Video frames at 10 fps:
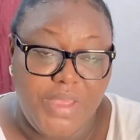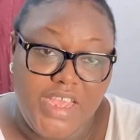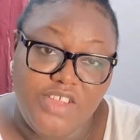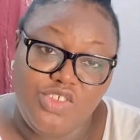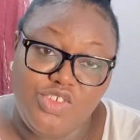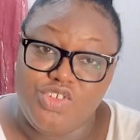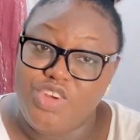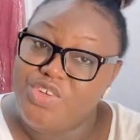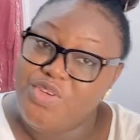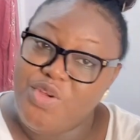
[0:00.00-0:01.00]
In case you do
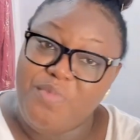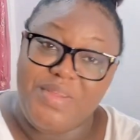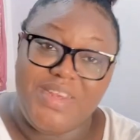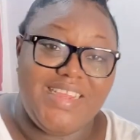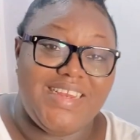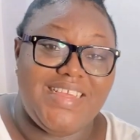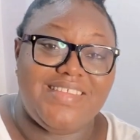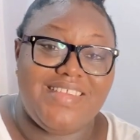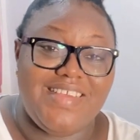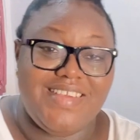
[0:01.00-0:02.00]
not know, Benin
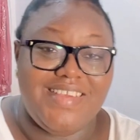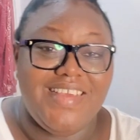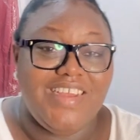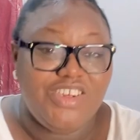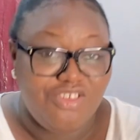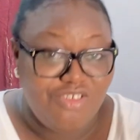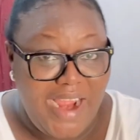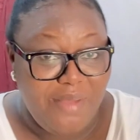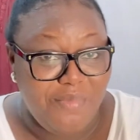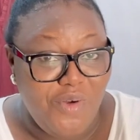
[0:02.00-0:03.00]
is a
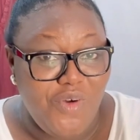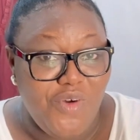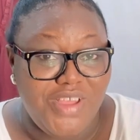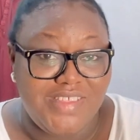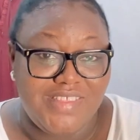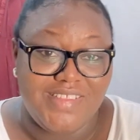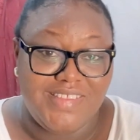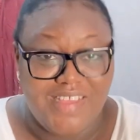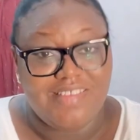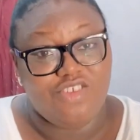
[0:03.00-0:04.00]
tribe, or is it,
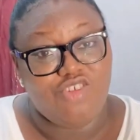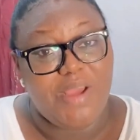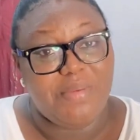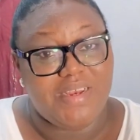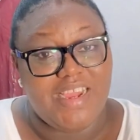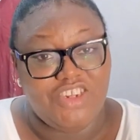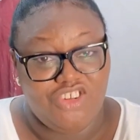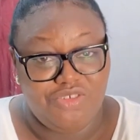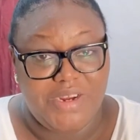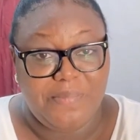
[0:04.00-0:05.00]
yes, a tribe in
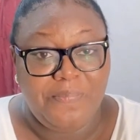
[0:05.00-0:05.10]
Nigeria.